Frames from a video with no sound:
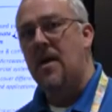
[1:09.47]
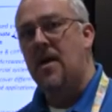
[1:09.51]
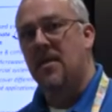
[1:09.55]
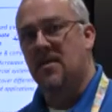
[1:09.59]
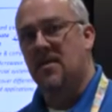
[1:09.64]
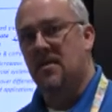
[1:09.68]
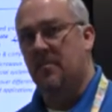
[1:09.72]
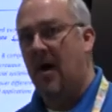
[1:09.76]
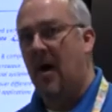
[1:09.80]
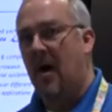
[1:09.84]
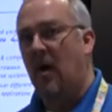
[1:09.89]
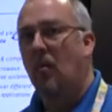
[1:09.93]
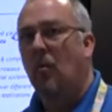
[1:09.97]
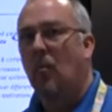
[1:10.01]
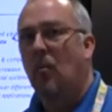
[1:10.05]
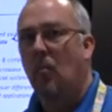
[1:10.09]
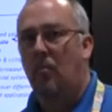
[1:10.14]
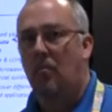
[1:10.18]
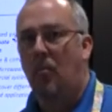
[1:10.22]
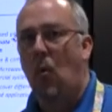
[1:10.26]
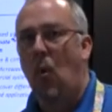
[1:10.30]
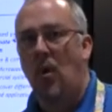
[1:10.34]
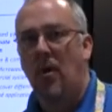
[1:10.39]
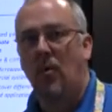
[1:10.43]
is about
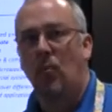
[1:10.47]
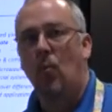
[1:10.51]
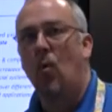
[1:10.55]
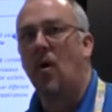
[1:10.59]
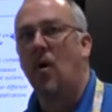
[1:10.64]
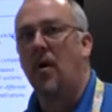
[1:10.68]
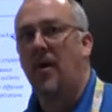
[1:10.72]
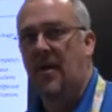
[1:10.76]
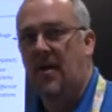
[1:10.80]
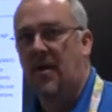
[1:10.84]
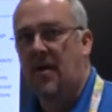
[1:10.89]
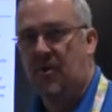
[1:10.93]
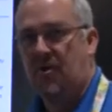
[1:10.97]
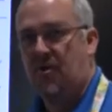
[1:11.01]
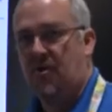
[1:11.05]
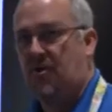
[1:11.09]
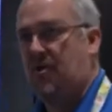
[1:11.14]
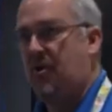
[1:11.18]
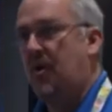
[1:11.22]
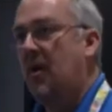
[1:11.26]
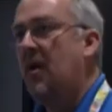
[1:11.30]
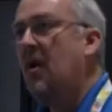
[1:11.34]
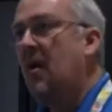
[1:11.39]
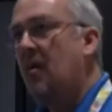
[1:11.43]
0.1
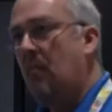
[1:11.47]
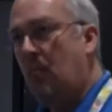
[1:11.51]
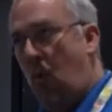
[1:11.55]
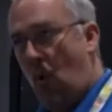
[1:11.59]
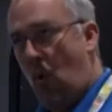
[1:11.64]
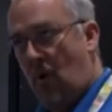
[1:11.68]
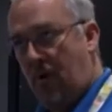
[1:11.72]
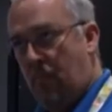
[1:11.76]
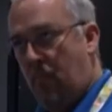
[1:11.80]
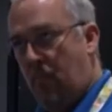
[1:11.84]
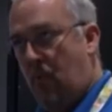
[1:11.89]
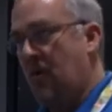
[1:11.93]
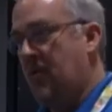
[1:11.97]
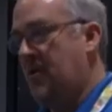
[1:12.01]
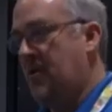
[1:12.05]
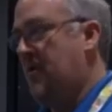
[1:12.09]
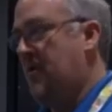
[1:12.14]
inch board-to-board